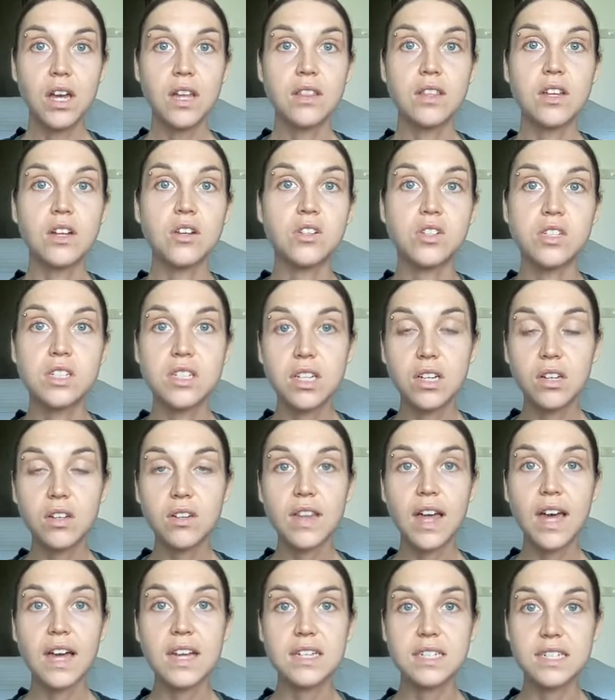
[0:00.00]
there's still
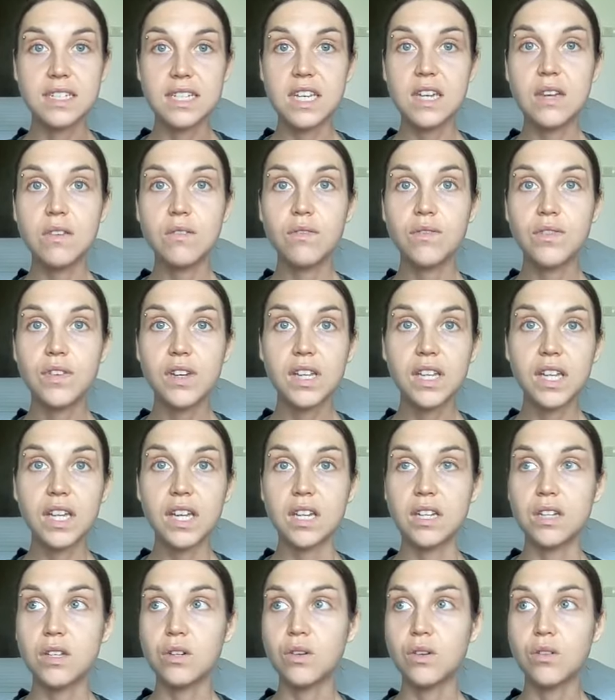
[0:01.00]
that deep feeling
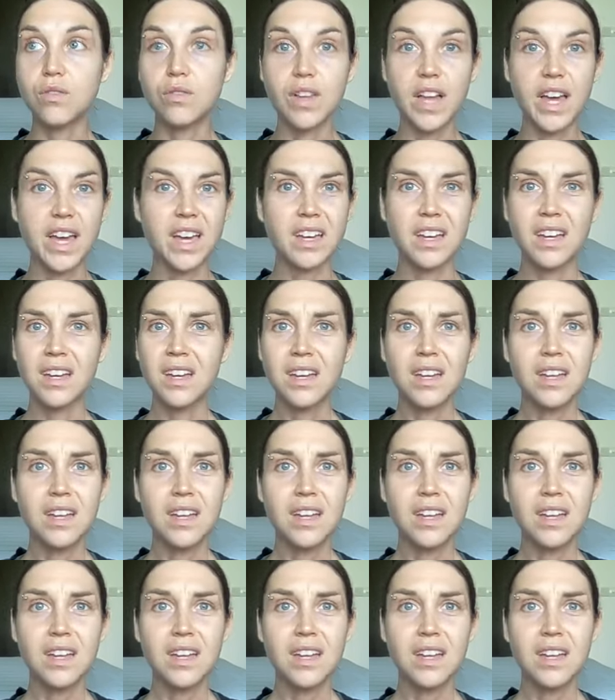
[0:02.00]
in you of like